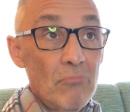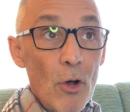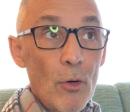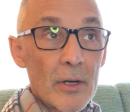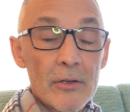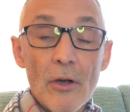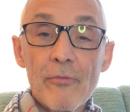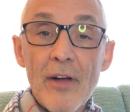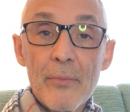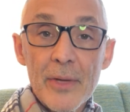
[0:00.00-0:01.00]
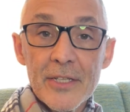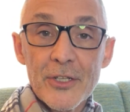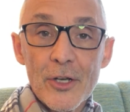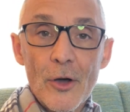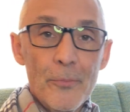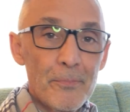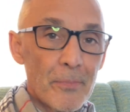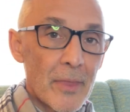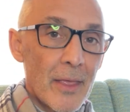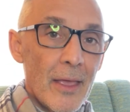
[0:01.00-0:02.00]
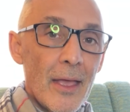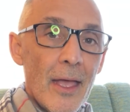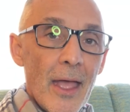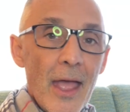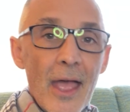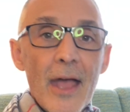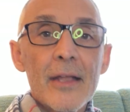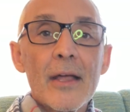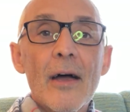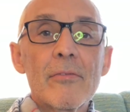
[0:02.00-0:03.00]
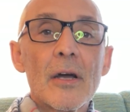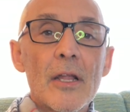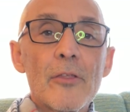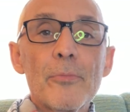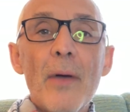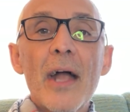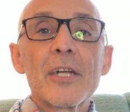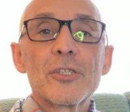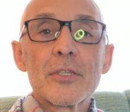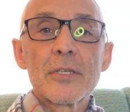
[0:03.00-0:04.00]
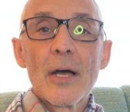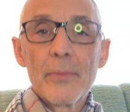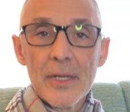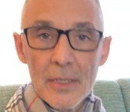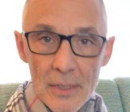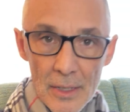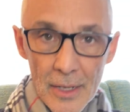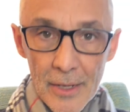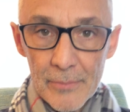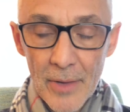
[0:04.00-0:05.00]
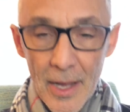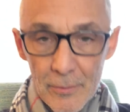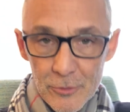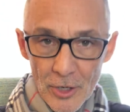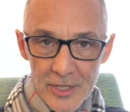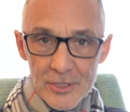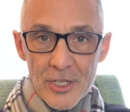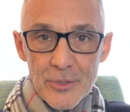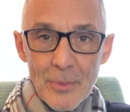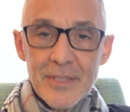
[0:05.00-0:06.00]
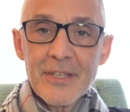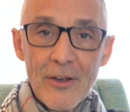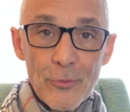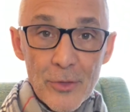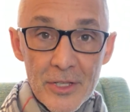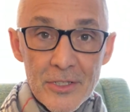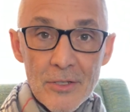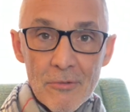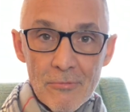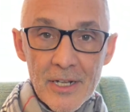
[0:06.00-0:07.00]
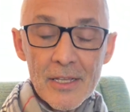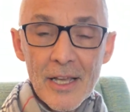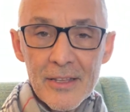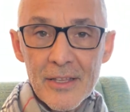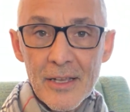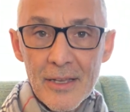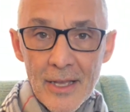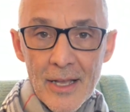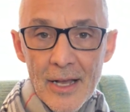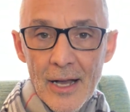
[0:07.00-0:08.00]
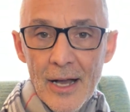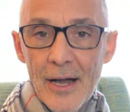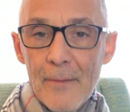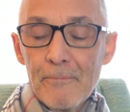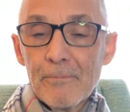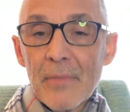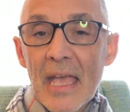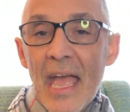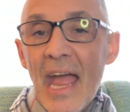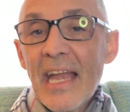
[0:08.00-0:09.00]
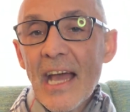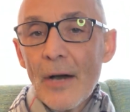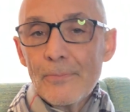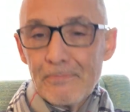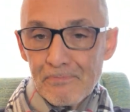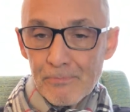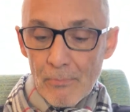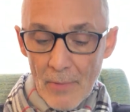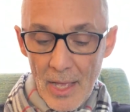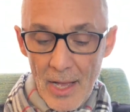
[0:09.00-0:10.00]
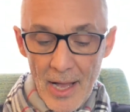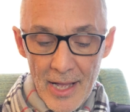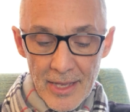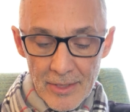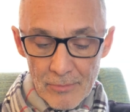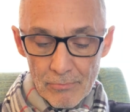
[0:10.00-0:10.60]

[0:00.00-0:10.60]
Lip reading: I don't know, 5 minutes ago. And I've got other packages coming. I'm trying to adjust myself with this ring light thing. Anyhow, I